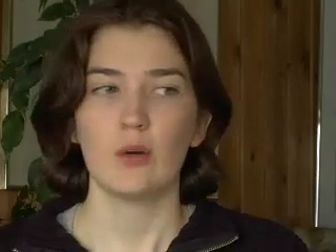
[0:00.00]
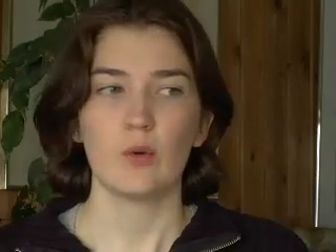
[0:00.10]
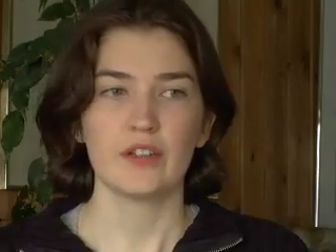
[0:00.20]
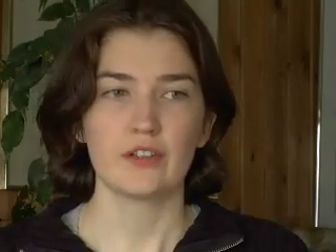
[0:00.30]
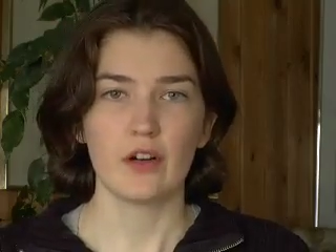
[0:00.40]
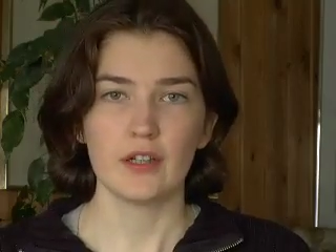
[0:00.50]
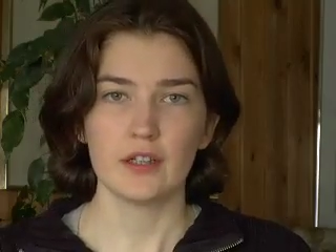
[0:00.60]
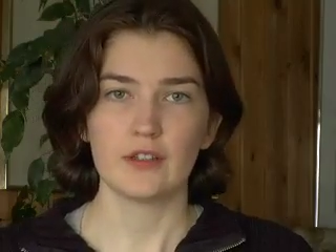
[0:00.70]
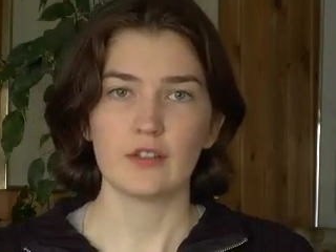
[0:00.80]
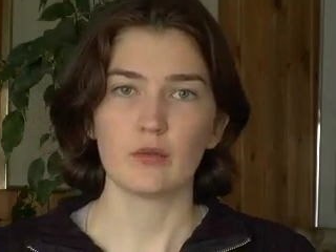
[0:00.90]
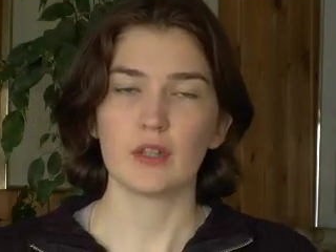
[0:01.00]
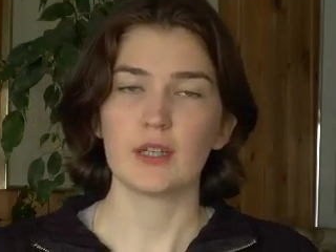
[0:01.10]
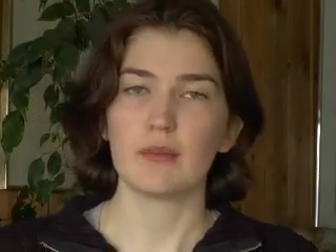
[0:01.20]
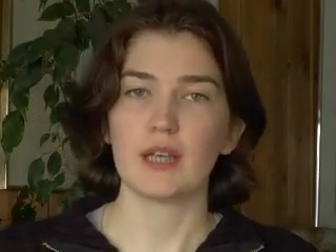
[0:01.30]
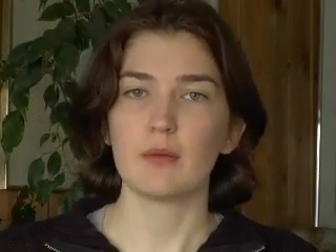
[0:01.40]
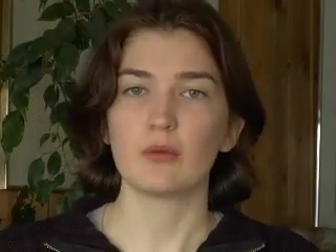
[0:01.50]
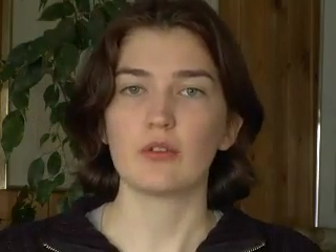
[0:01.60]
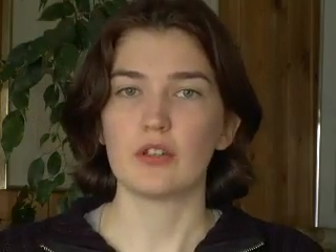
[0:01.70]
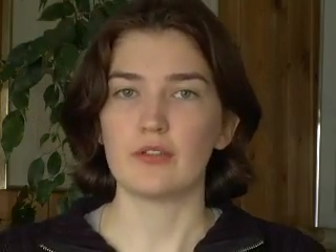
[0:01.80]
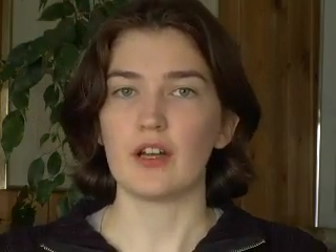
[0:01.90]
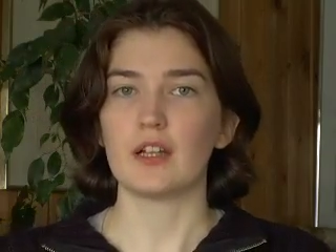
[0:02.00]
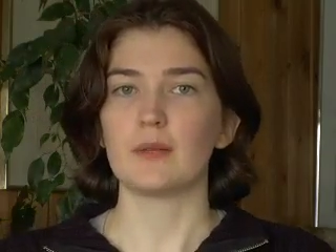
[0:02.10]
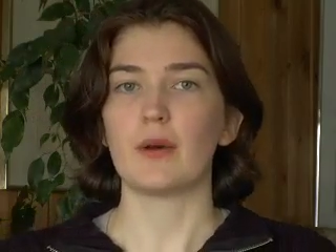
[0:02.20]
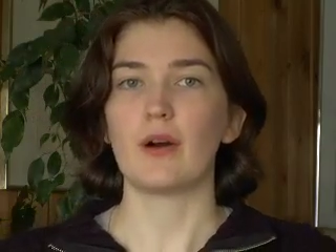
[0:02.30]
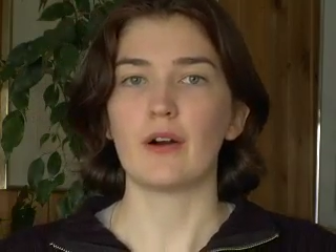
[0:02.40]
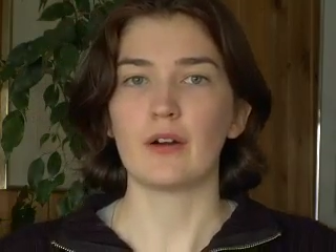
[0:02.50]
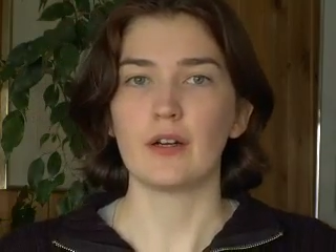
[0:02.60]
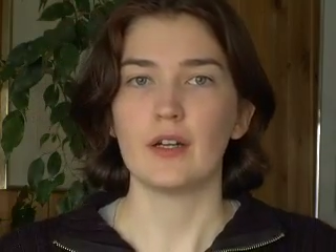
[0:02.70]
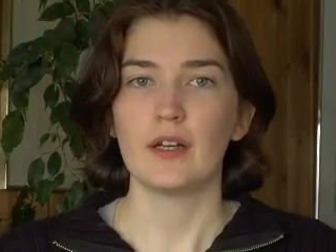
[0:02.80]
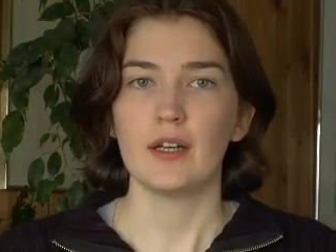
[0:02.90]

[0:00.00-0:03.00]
We started to really be able to develop our